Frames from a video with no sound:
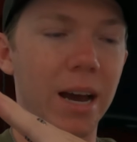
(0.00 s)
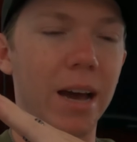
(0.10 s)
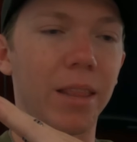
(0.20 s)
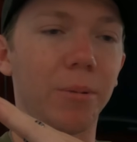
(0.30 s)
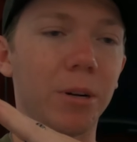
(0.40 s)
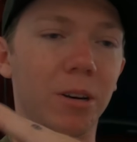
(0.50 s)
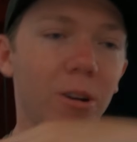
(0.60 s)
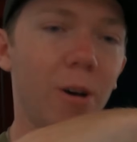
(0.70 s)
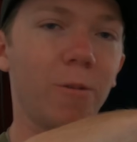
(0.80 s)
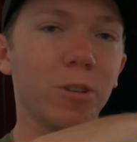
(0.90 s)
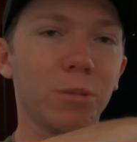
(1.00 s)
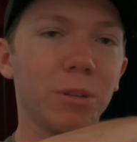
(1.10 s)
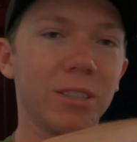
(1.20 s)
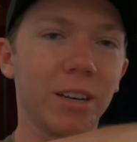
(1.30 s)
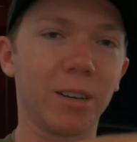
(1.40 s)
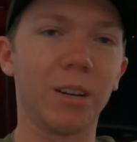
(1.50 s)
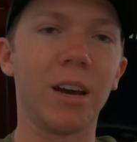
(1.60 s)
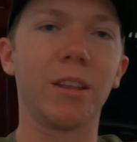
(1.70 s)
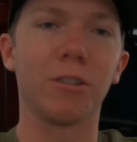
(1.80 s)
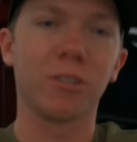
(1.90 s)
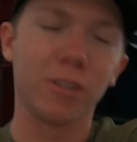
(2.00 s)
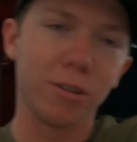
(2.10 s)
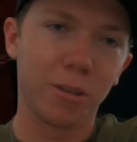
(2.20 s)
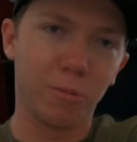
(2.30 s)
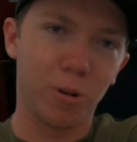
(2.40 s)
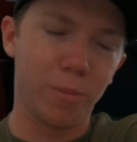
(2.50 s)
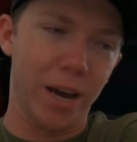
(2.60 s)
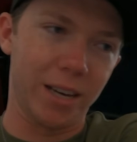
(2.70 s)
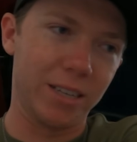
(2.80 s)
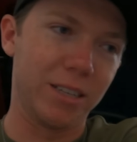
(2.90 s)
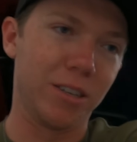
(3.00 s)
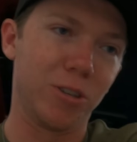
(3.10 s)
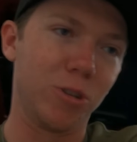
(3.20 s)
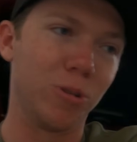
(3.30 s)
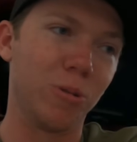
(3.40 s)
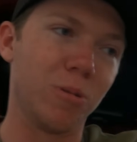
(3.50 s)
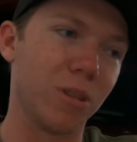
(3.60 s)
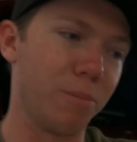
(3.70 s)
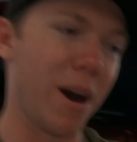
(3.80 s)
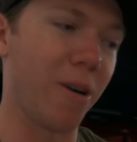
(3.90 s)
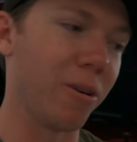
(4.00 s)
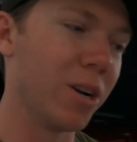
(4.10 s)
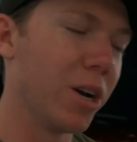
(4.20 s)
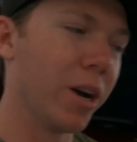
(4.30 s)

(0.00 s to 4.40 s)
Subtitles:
and then would cut off for a split second and then slowly roll back into the power.